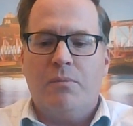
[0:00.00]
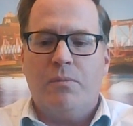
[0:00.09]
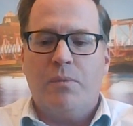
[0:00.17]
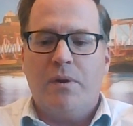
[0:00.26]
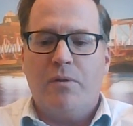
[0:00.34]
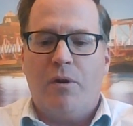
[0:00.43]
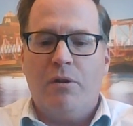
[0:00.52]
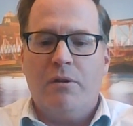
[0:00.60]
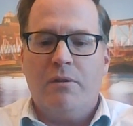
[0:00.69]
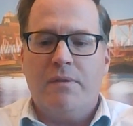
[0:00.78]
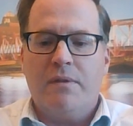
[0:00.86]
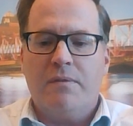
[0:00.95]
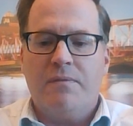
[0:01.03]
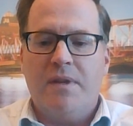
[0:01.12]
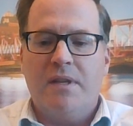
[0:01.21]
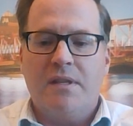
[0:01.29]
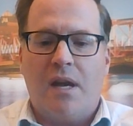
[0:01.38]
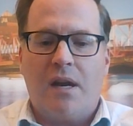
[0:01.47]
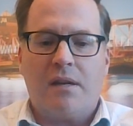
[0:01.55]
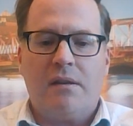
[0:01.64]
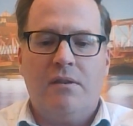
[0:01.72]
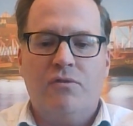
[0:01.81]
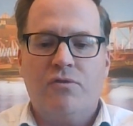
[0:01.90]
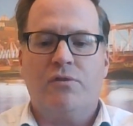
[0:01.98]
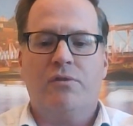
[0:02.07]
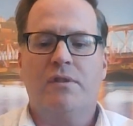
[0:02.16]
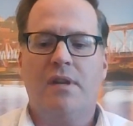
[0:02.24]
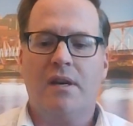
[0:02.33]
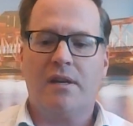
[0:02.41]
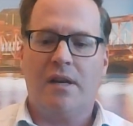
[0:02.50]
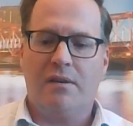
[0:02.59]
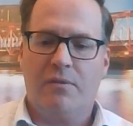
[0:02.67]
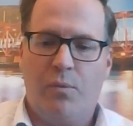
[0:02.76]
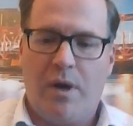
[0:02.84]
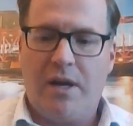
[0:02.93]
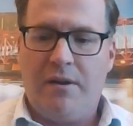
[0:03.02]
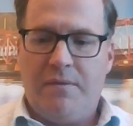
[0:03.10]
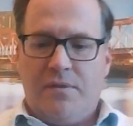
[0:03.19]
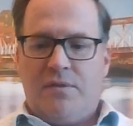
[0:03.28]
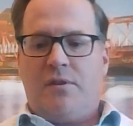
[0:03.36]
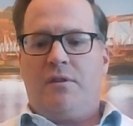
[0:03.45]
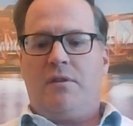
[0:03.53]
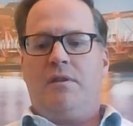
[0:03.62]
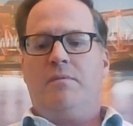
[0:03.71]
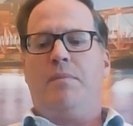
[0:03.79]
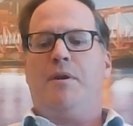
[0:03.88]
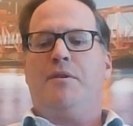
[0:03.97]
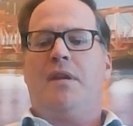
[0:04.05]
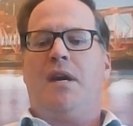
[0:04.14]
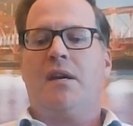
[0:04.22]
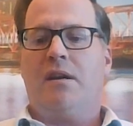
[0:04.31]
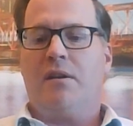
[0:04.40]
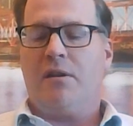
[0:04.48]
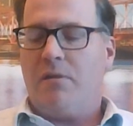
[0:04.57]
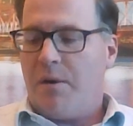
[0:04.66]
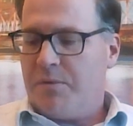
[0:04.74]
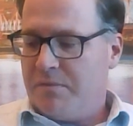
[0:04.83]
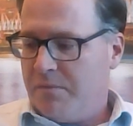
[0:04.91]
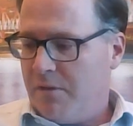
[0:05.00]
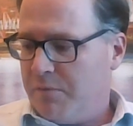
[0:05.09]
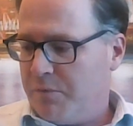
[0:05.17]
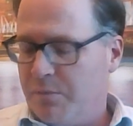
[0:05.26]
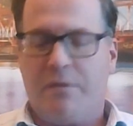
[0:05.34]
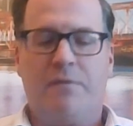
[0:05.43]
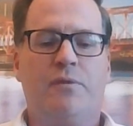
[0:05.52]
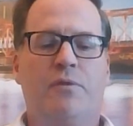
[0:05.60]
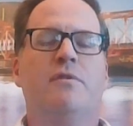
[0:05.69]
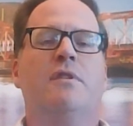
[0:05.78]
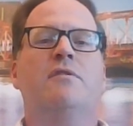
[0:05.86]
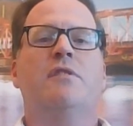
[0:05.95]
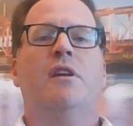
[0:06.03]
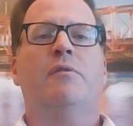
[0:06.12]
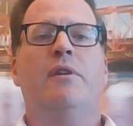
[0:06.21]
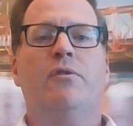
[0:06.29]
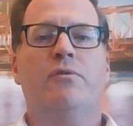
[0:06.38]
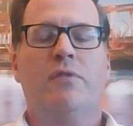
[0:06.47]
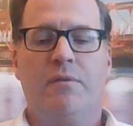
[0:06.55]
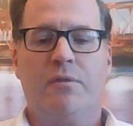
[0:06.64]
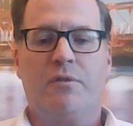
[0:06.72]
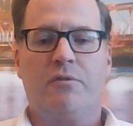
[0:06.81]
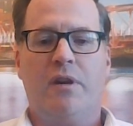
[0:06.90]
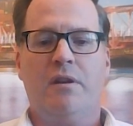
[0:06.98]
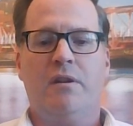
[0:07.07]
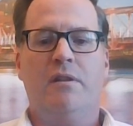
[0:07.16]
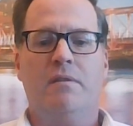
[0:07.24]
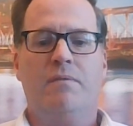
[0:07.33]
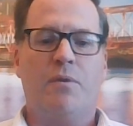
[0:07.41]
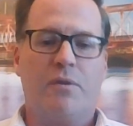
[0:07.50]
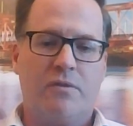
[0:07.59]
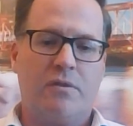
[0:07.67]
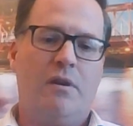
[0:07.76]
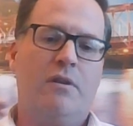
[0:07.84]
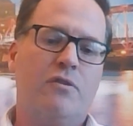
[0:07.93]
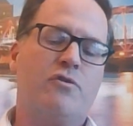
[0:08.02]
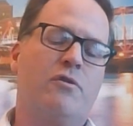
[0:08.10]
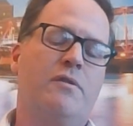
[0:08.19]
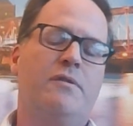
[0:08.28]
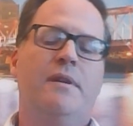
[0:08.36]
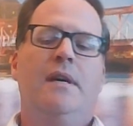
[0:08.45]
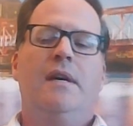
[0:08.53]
when all of the fintech, insurtech kind of wave started about a decade ago, I was involved with one of the first accelerators ever created that focused on insurance.